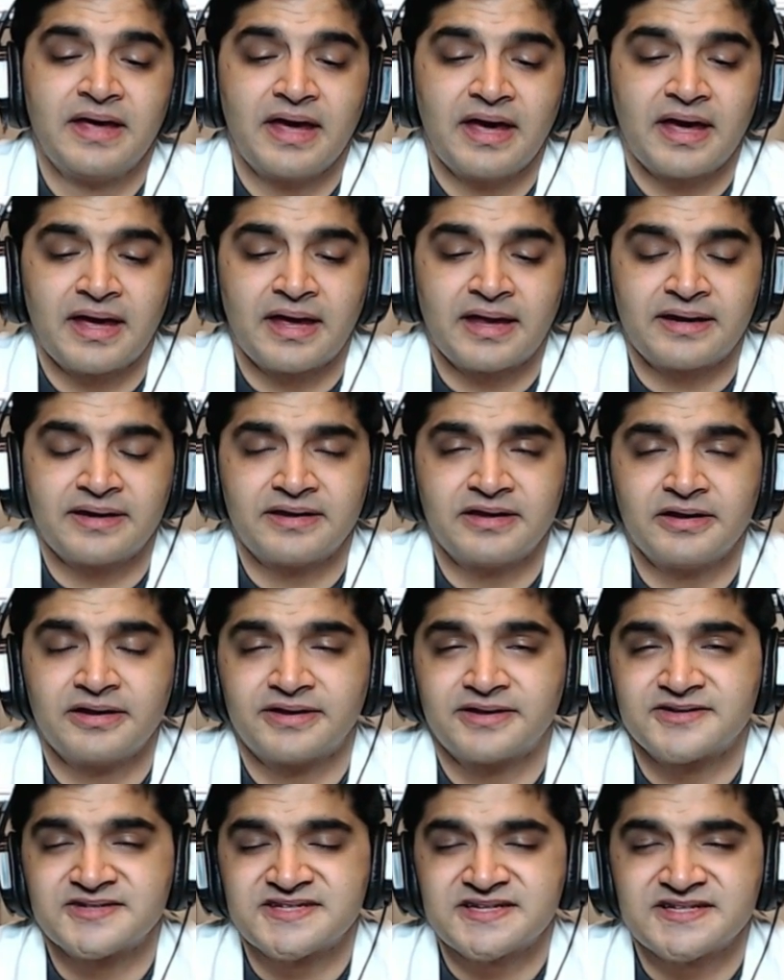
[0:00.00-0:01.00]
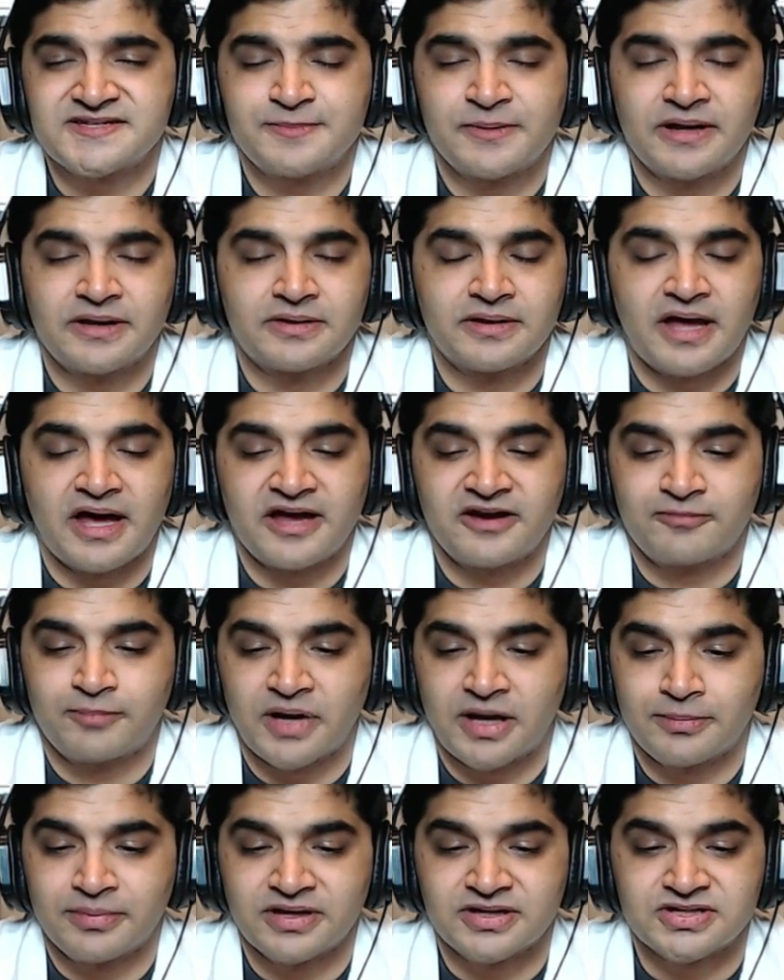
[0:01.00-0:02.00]
And, there's just been a lot of
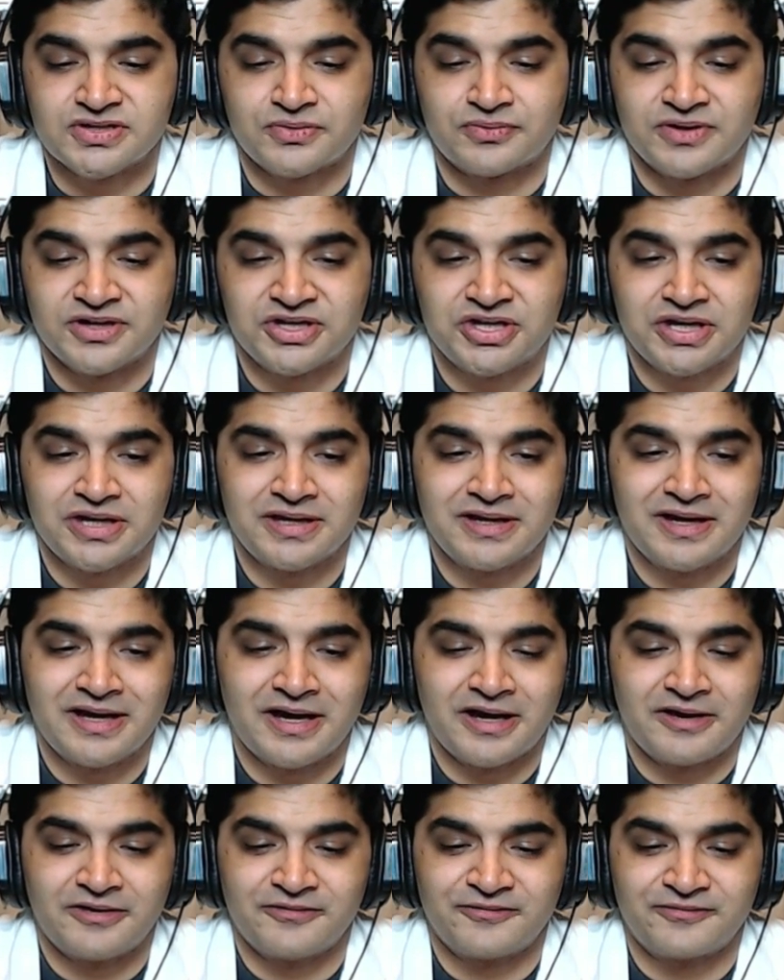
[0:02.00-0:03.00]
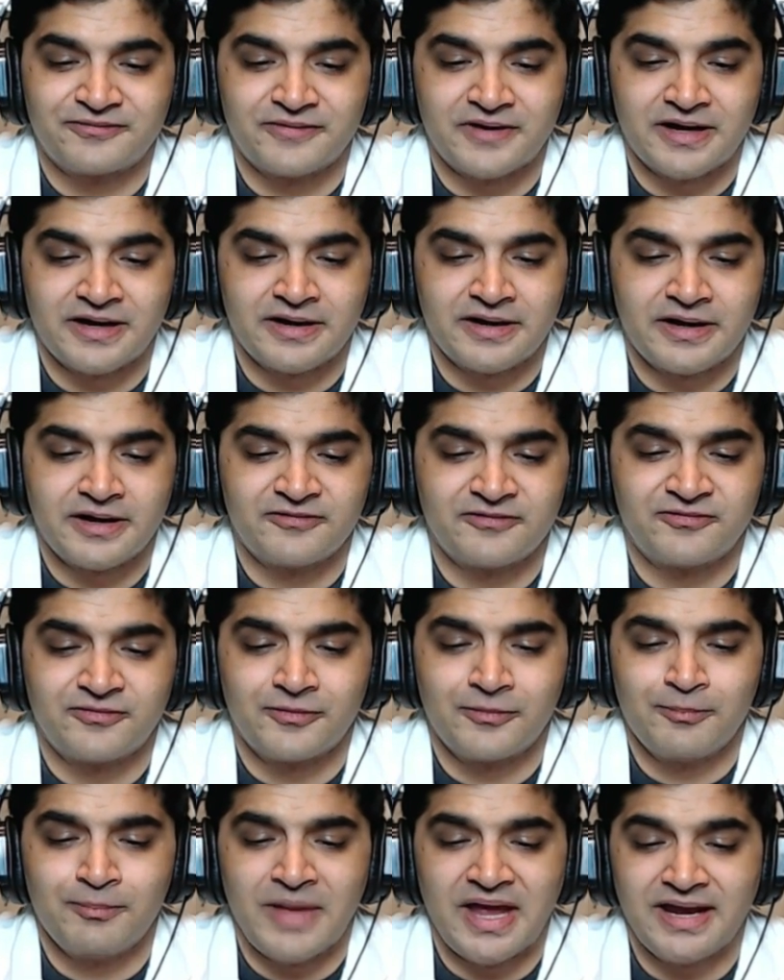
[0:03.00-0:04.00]
public derision
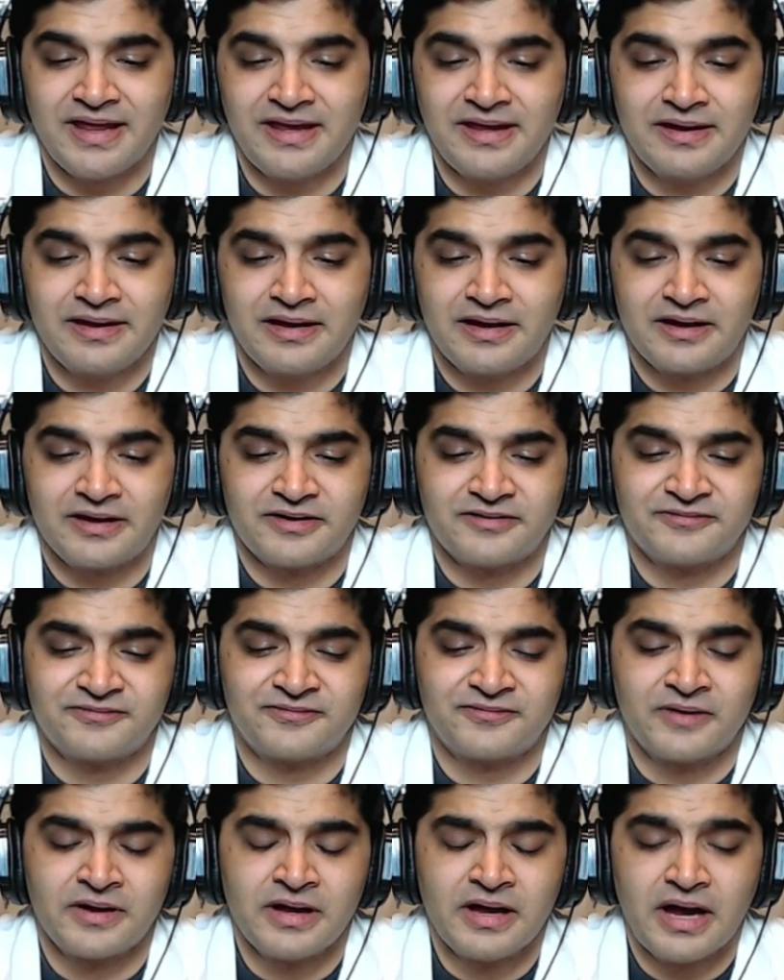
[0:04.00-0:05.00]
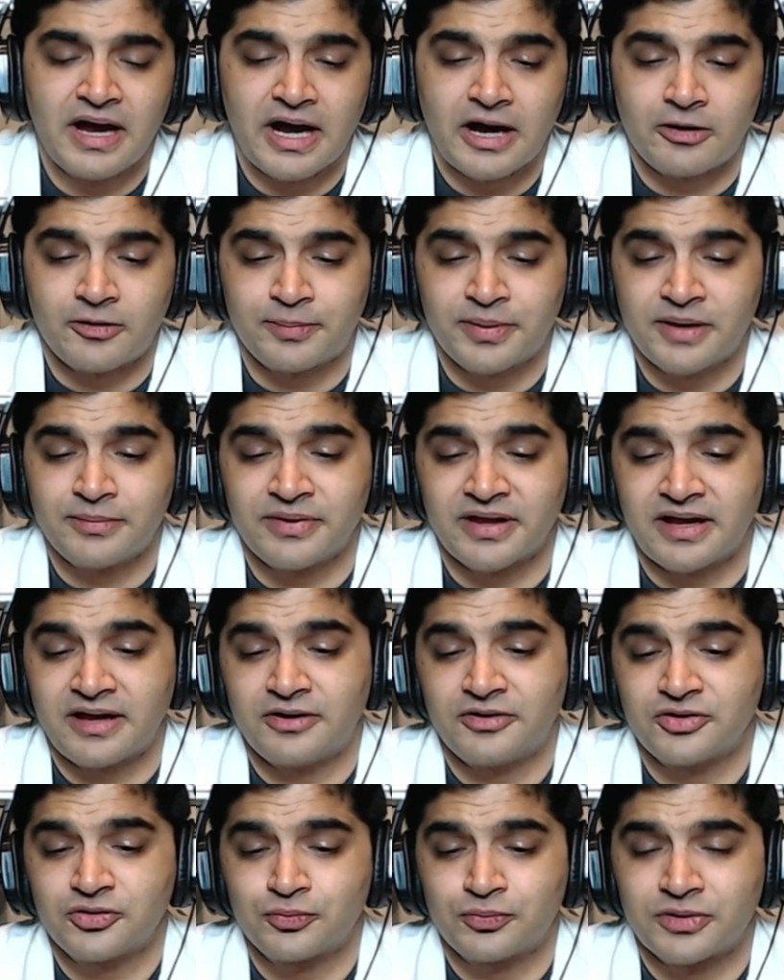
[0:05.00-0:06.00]
of many of our public
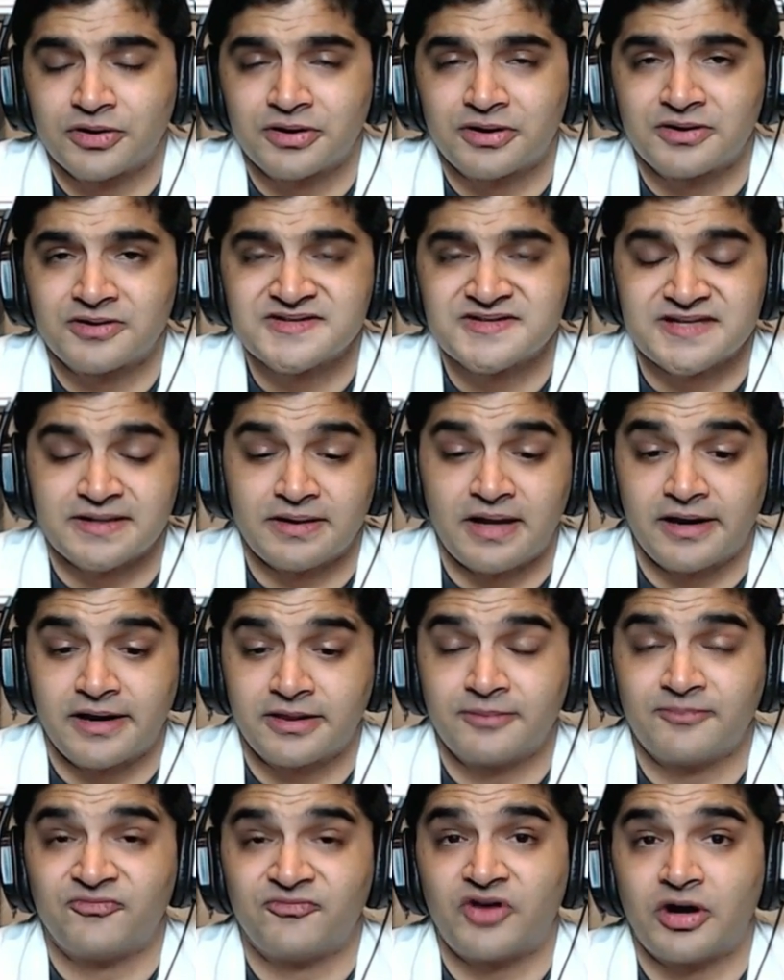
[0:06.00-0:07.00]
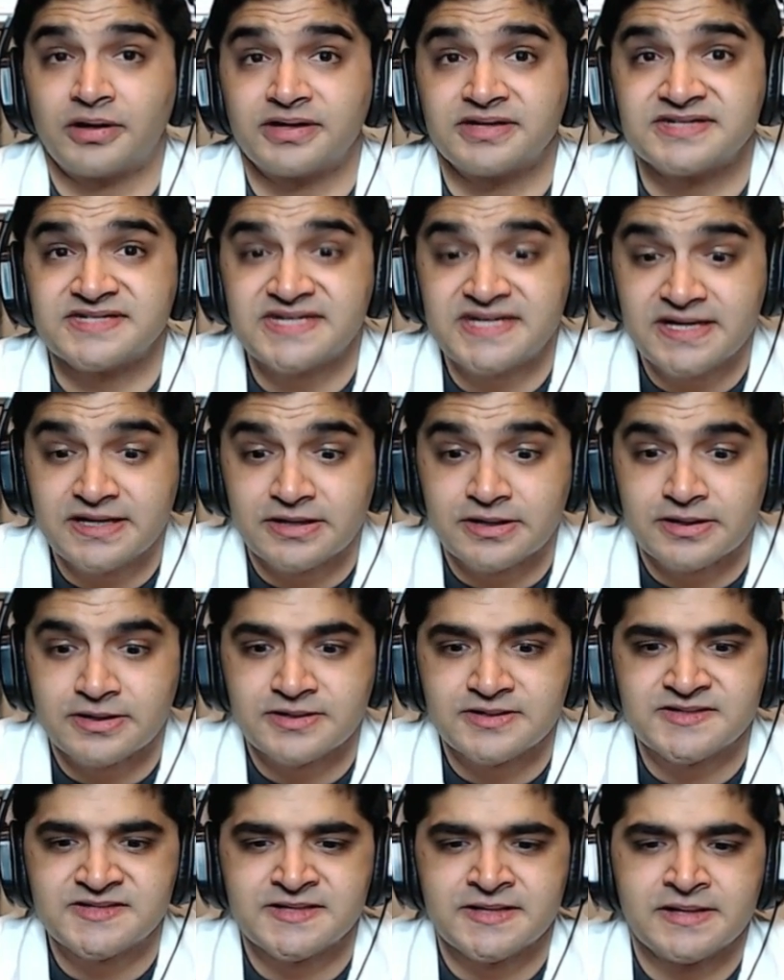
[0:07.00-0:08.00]
health workers, a lot of them
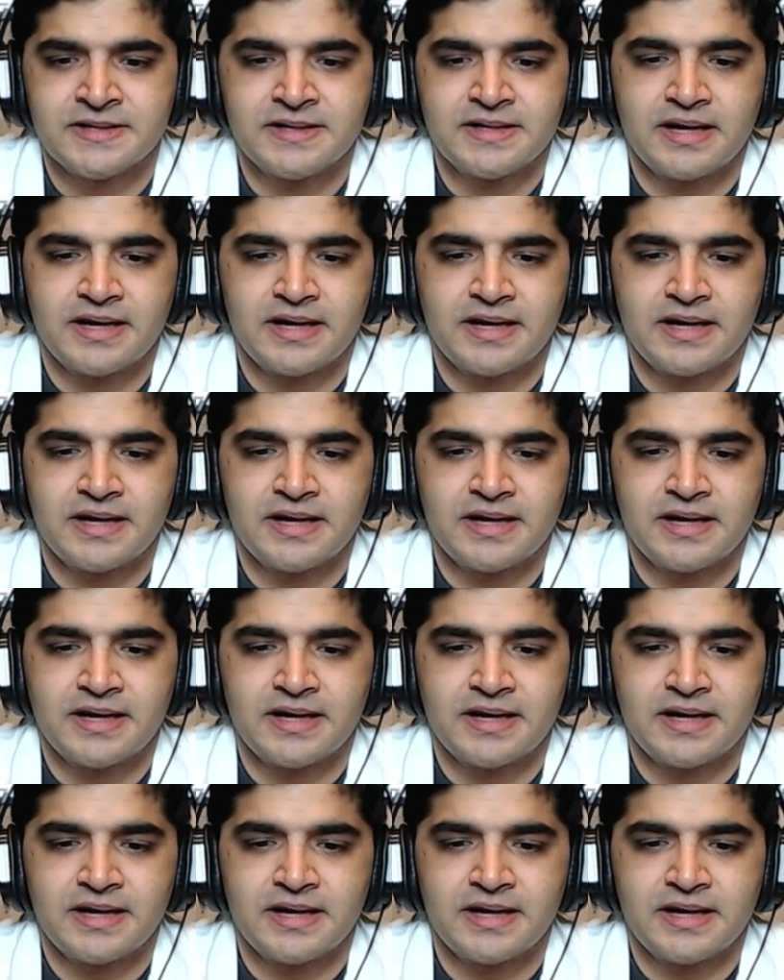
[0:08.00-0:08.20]
volunteers,